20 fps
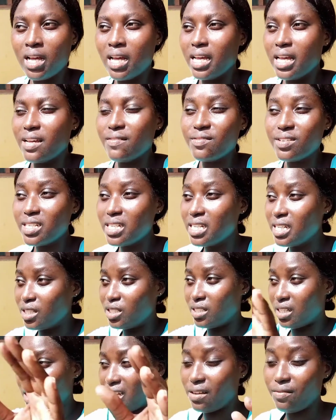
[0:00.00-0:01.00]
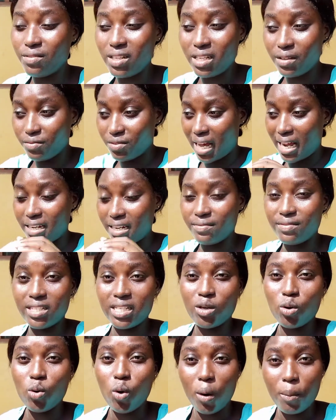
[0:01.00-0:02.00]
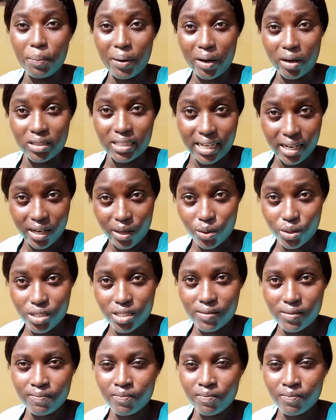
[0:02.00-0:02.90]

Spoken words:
Even if you are living in compound house